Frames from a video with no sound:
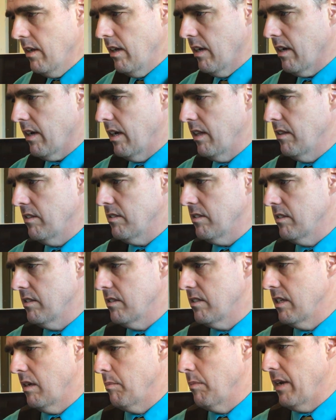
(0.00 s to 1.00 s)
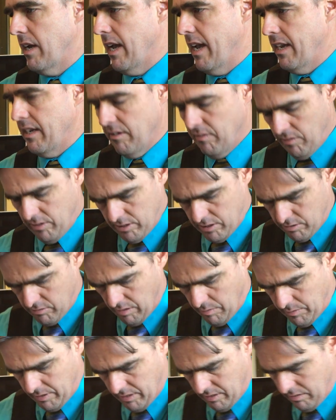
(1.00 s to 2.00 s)
Okay, this is number 8 of the
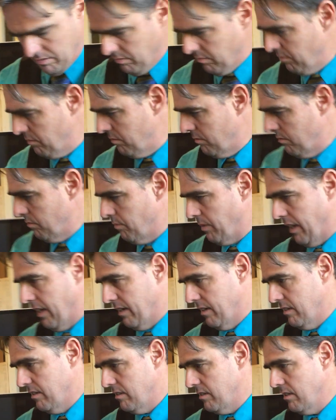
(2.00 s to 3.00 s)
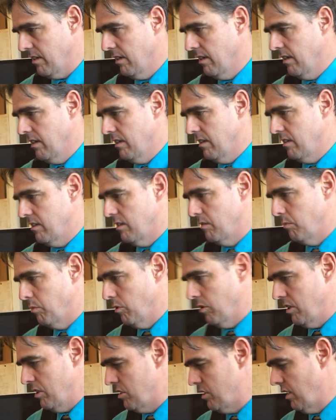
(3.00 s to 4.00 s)
strumming patterns, the
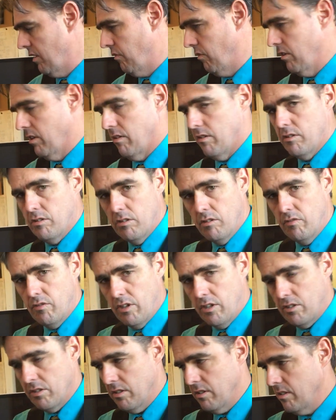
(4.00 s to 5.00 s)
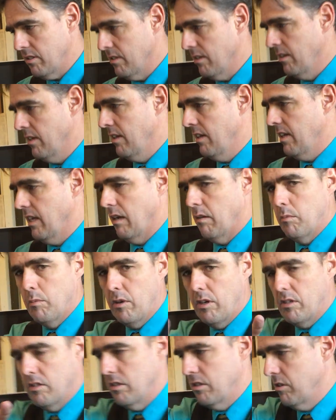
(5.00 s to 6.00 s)
Boogie Shuffle. There are 2 versions, and I
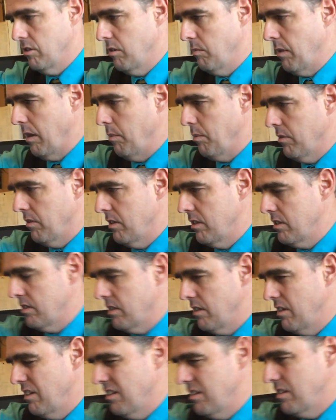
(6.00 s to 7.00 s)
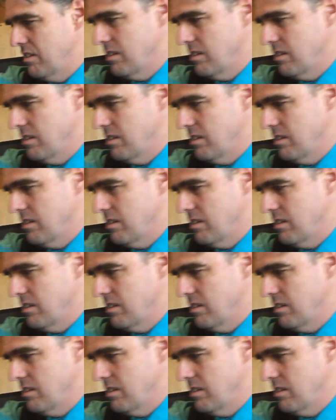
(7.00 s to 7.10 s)
might just zoom up on this so you can